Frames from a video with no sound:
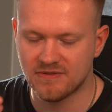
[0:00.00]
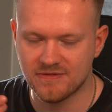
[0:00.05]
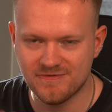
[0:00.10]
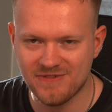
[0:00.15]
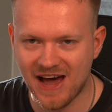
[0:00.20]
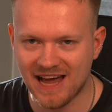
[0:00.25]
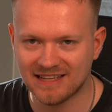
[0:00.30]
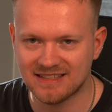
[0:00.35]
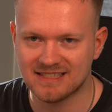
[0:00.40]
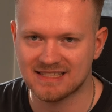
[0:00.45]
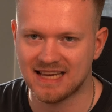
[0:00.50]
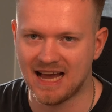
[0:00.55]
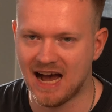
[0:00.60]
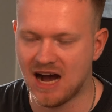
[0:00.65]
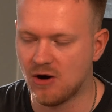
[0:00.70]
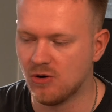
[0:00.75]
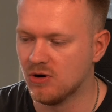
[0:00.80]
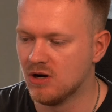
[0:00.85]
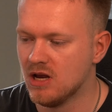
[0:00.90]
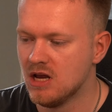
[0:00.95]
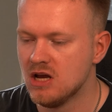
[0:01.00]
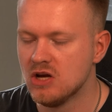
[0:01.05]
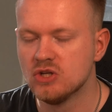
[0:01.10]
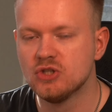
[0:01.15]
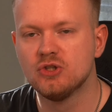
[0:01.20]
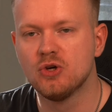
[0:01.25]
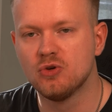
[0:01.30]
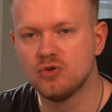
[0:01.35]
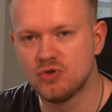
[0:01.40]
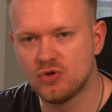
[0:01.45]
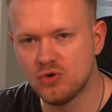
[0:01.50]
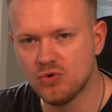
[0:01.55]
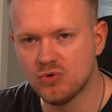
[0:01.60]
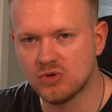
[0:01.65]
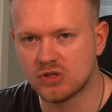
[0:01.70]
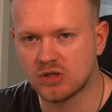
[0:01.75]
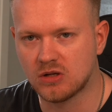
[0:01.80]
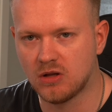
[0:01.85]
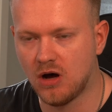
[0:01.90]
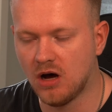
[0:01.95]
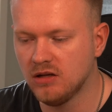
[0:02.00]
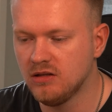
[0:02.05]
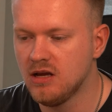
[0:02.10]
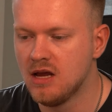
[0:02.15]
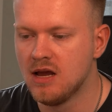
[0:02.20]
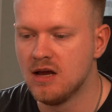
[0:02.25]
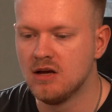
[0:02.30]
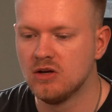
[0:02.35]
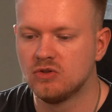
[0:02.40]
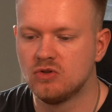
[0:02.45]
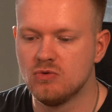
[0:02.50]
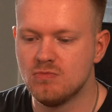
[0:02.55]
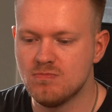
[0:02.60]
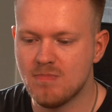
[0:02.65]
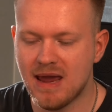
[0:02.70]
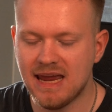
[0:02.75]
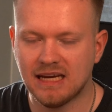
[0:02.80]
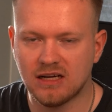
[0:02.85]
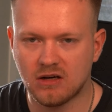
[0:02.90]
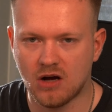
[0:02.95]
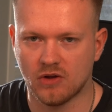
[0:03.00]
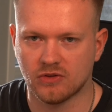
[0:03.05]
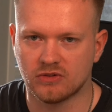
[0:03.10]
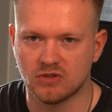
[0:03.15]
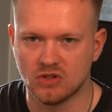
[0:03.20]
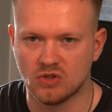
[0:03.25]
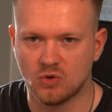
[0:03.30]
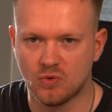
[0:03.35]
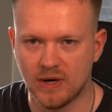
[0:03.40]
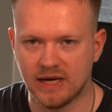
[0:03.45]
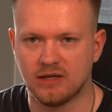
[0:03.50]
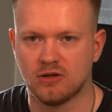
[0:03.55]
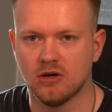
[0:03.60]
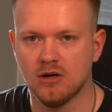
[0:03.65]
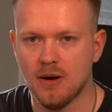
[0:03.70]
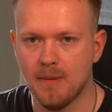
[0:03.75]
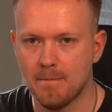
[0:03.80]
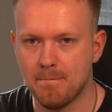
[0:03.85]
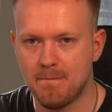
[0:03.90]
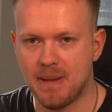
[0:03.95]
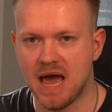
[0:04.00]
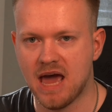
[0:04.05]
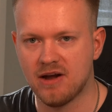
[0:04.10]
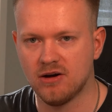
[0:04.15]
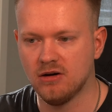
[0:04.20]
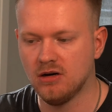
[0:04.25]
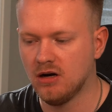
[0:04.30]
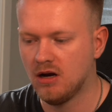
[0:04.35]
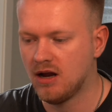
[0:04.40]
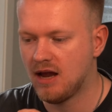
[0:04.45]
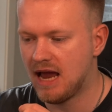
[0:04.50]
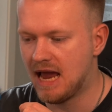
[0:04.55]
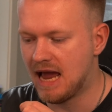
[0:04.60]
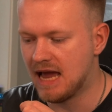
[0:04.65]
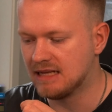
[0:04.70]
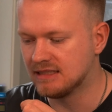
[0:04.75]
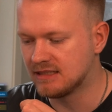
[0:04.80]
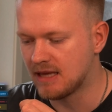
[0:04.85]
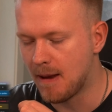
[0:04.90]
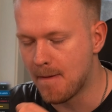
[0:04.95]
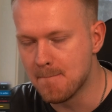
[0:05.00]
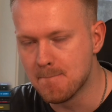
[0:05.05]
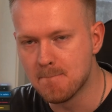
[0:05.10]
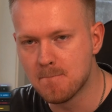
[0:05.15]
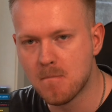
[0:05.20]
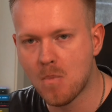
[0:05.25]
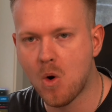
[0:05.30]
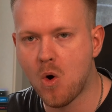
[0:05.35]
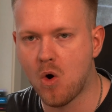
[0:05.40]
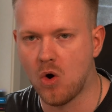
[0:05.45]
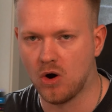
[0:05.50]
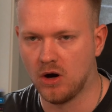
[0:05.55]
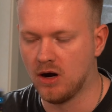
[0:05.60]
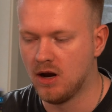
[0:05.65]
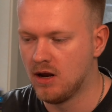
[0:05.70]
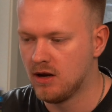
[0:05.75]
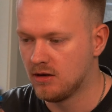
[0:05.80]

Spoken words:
That's how you use Claude to make content quicker, better, and more